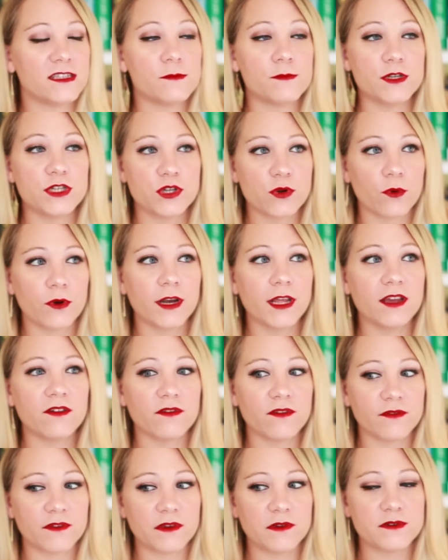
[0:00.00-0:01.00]
the majority
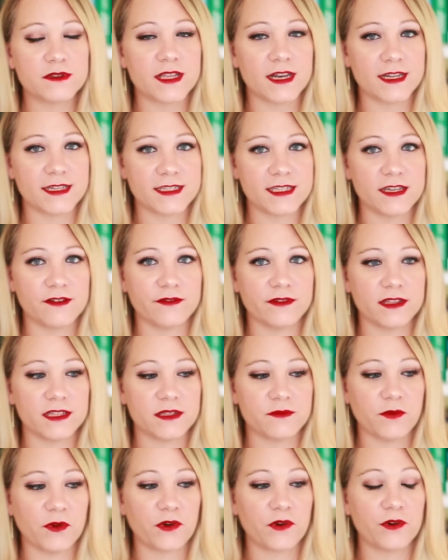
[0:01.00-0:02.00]
of reviews that I see for
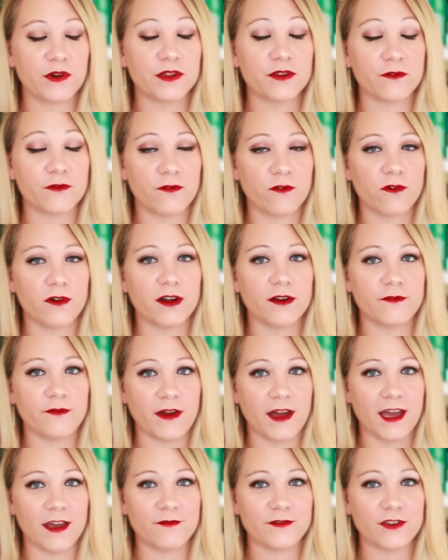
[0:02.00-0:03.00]
this book are either 4 out of
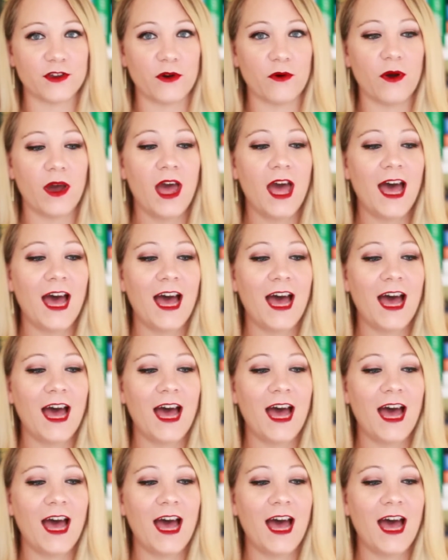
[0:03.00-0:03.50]
5, so